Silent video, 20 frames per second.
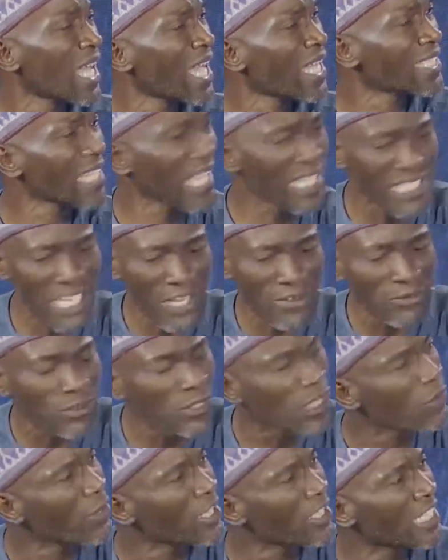They are there.
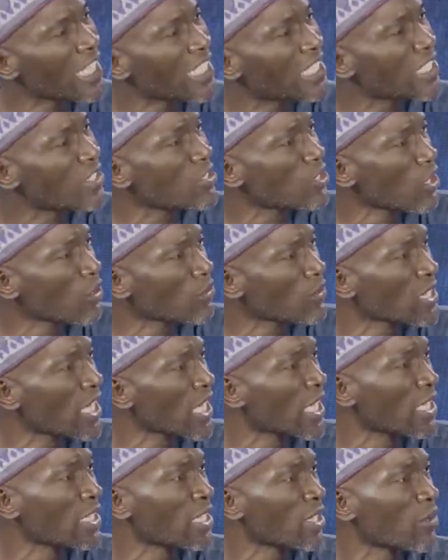They dissolved.
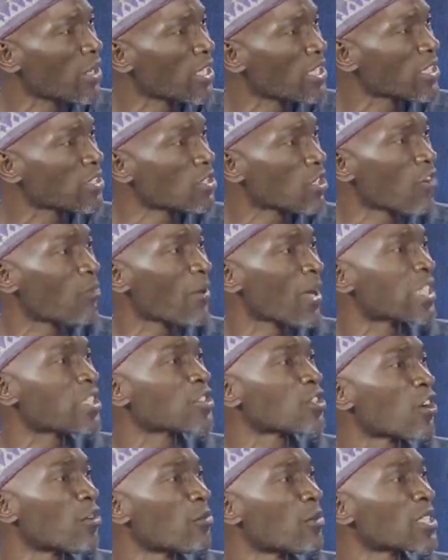They were dissolved. I know.
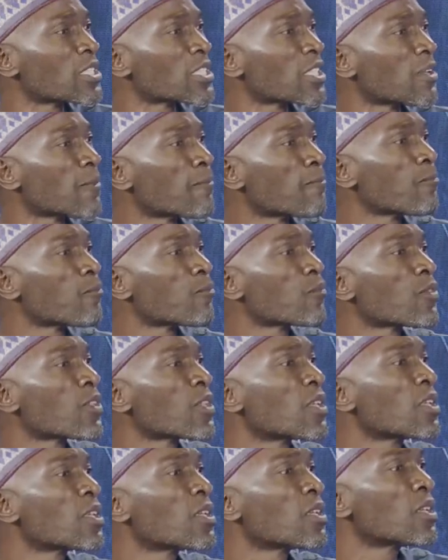I mean that there are
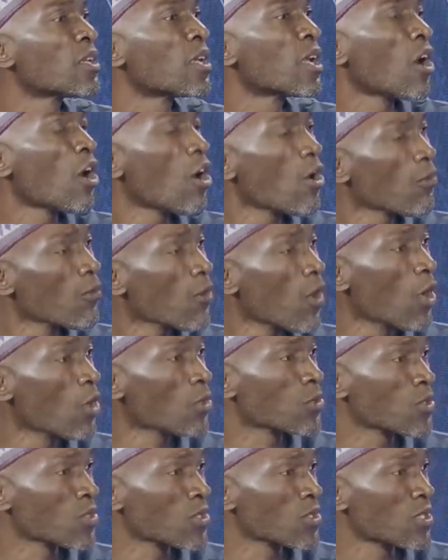competent people that can
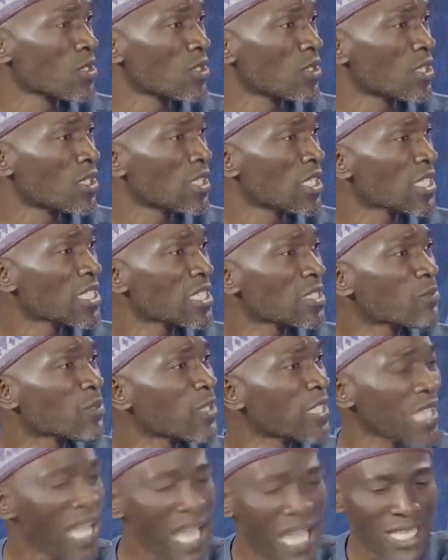form the governing
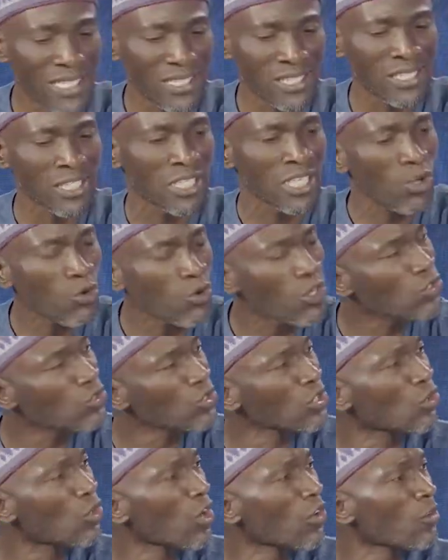council. Yes,
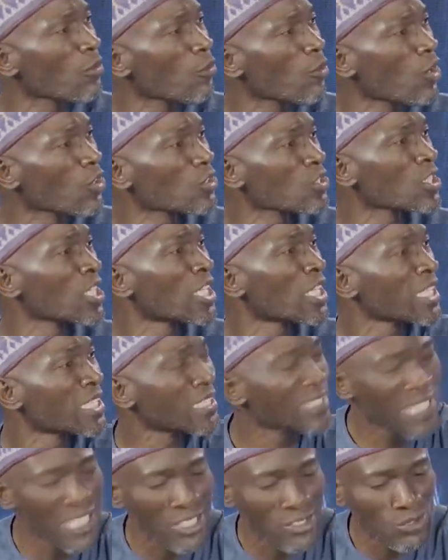reconstitute the government because
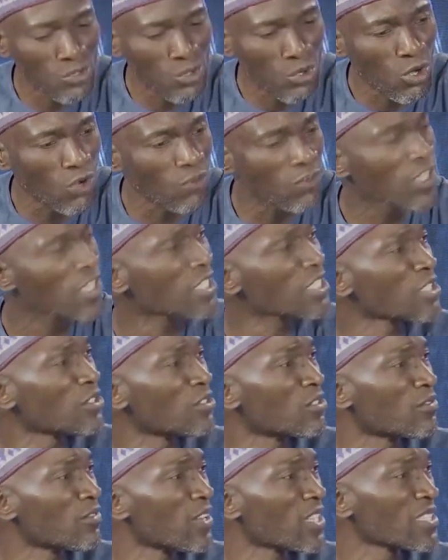there is no governance in
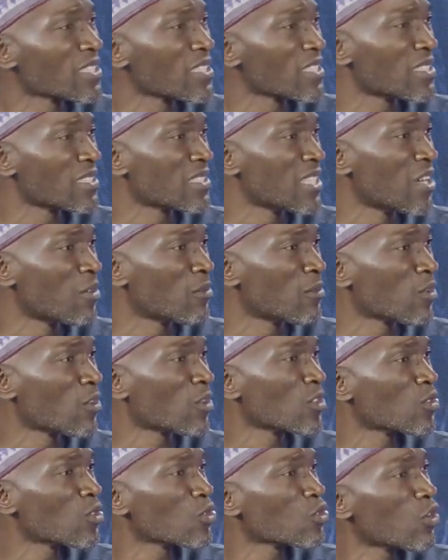universities now
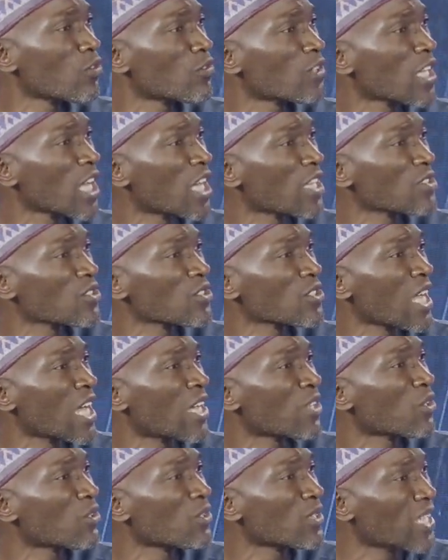because those governing councils
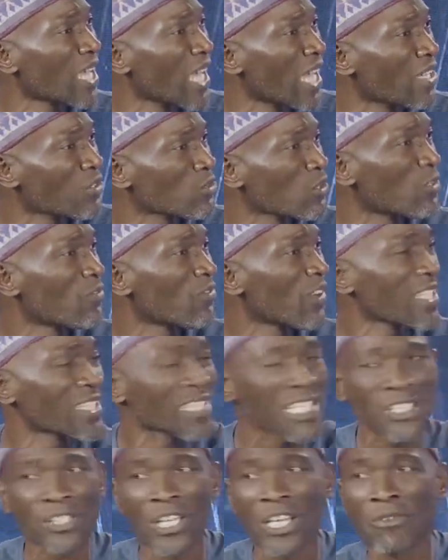are not there. So if vice
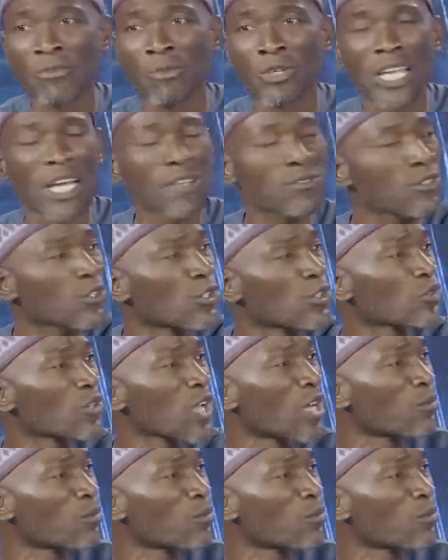chancellor, everybody has to run to